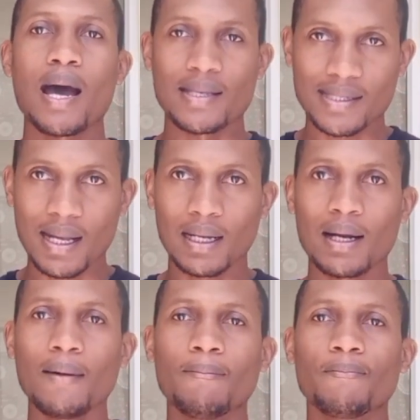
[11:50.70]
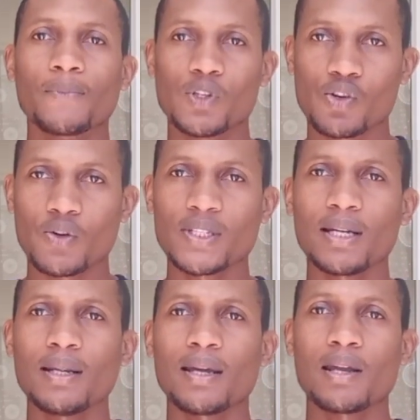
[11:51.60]
Saka,
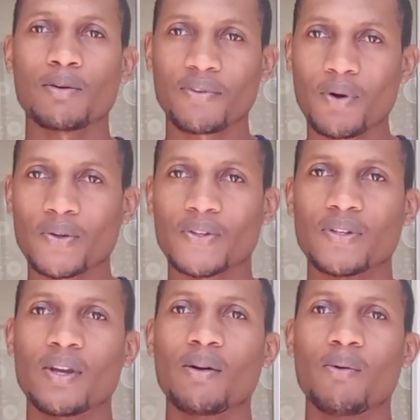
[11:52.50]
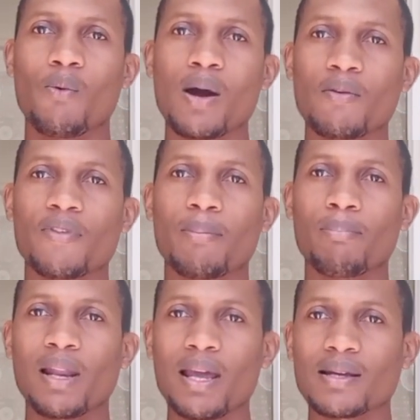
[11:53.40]
Trossard, and of course, one of the
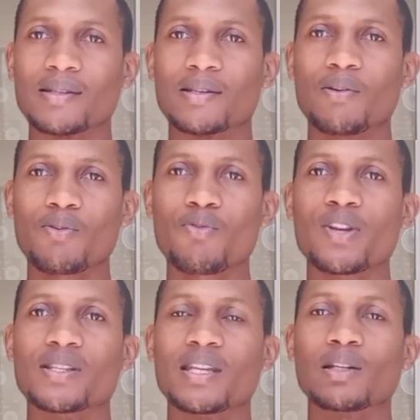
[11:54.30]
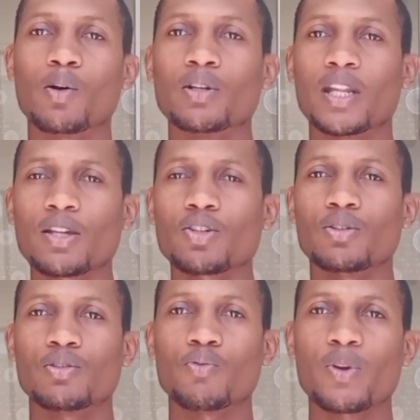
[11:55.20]
players who is in
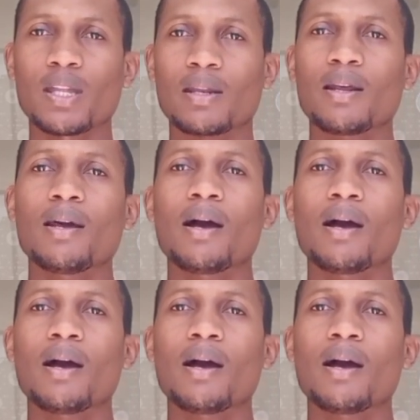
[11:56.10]
contention to win